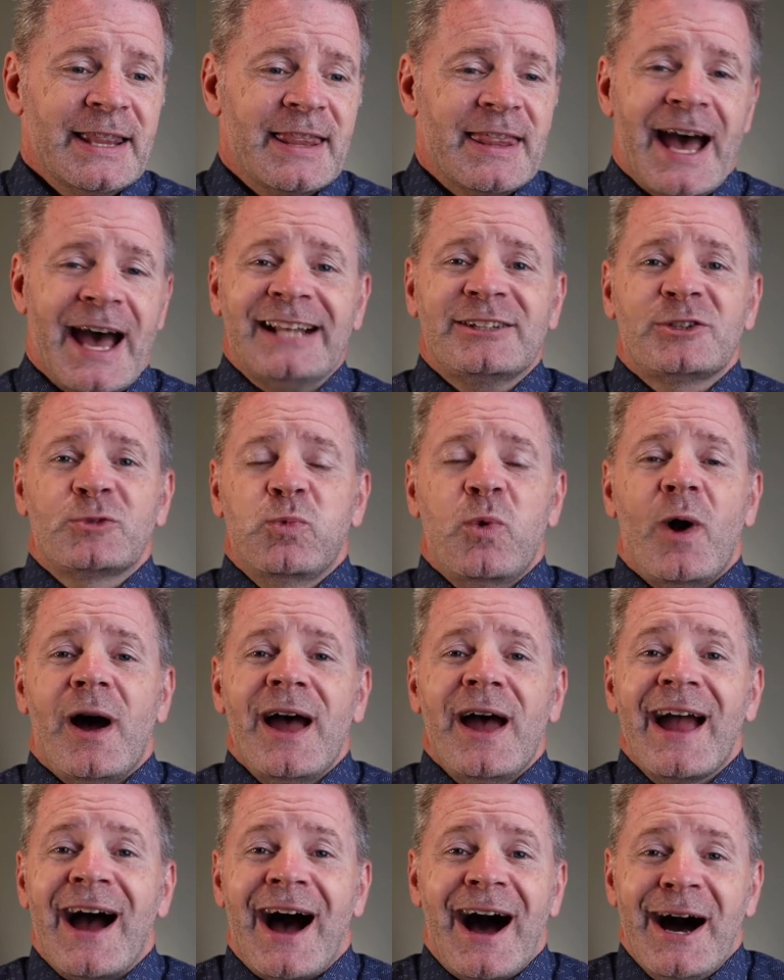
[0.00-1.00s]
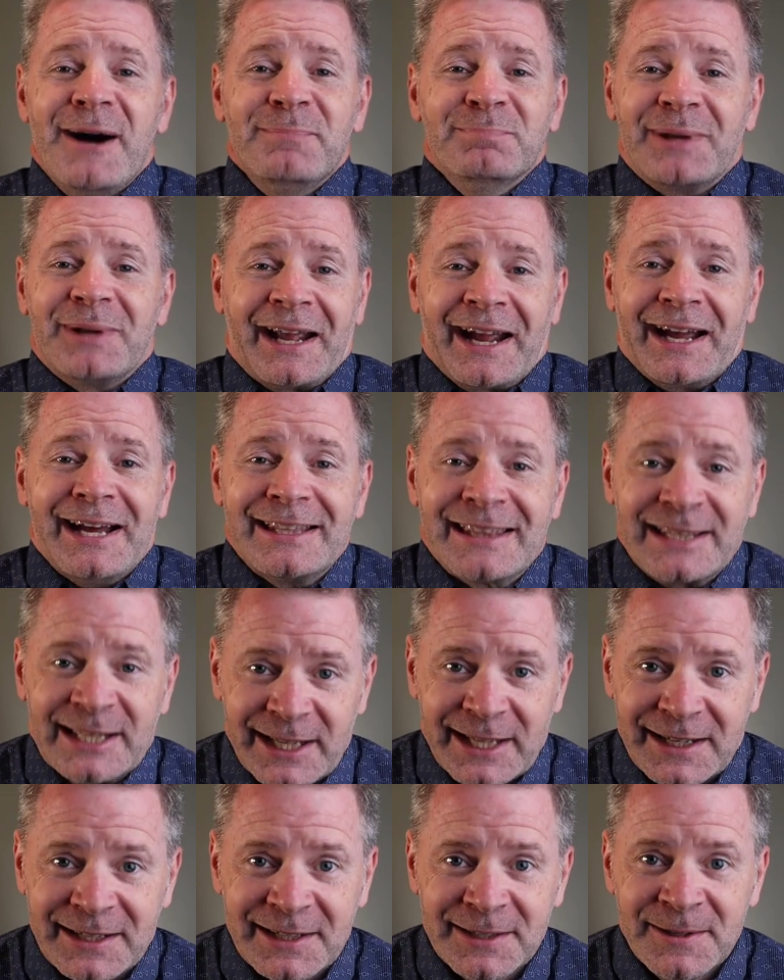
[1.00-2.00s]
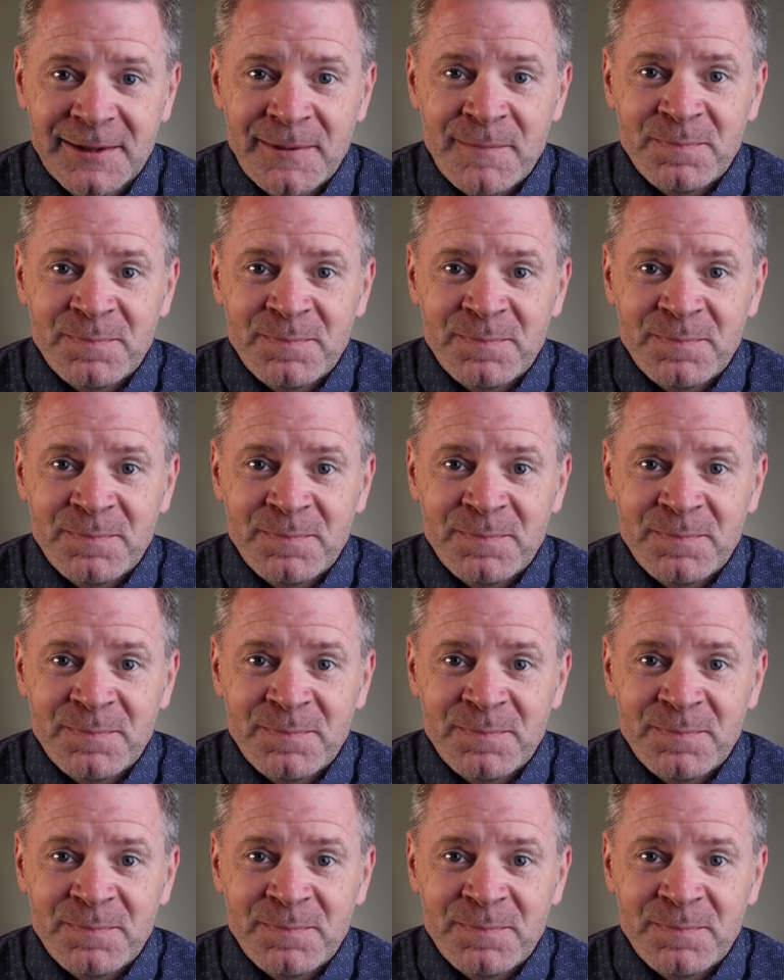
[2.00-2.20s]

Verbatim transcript: That's why I'm Catholic,